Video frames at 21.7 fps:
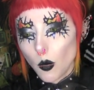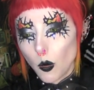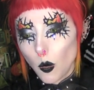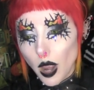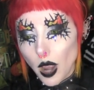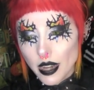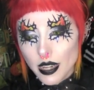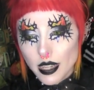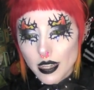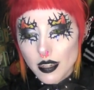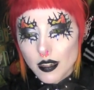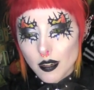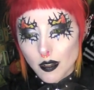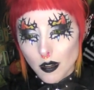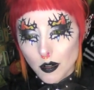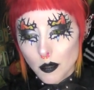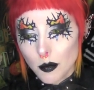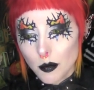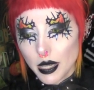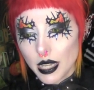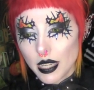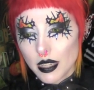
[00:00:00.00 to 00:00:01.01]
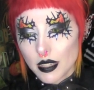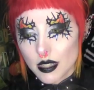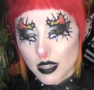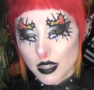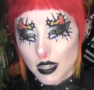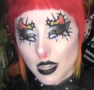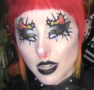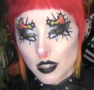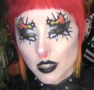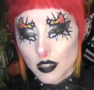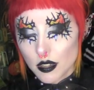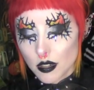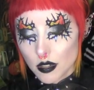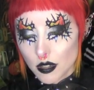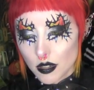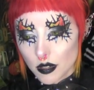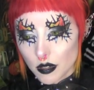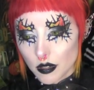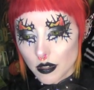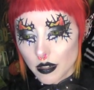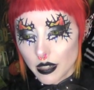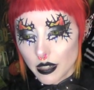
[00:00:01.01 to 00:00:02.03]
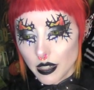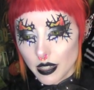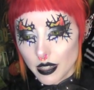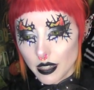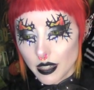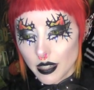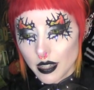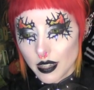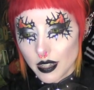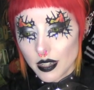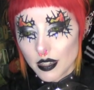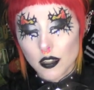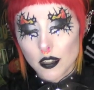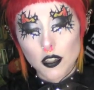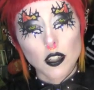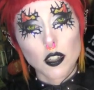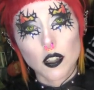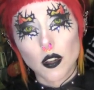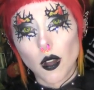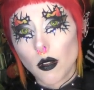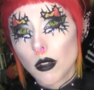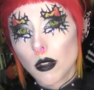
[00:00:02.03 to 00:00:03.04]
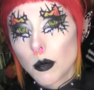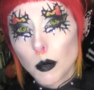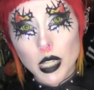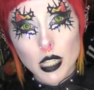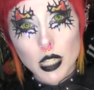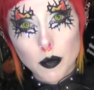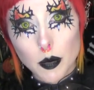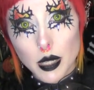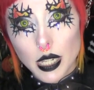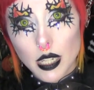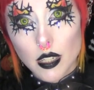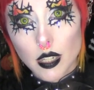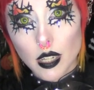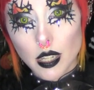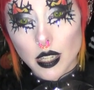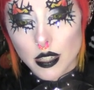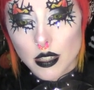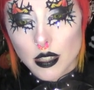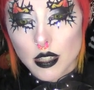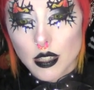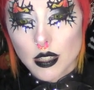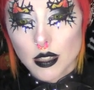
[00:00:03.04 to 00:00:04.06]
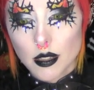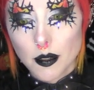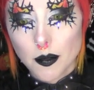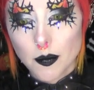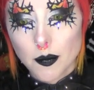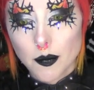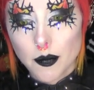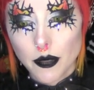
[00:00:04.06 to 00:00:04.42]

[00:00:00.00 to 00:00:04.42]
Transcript: When he told me his addiction story, it shocked me speechless.